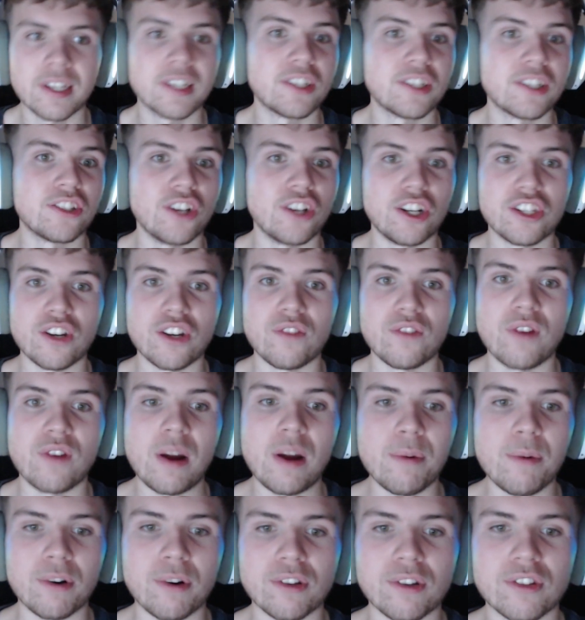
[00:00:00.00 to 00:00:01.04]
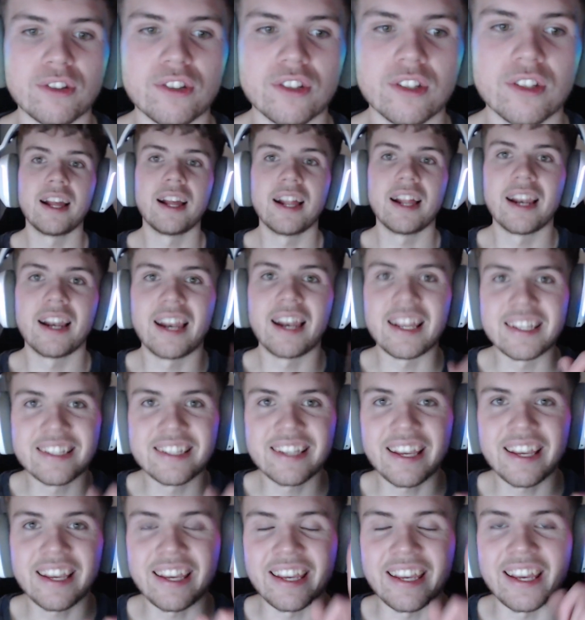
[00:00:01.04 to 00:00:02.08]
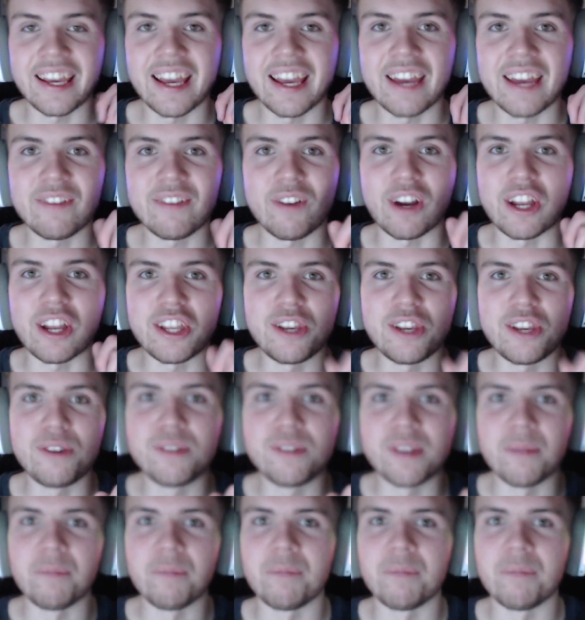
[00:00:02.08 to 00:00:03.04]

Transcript: Sergio Ramos. Let's see if I can use him.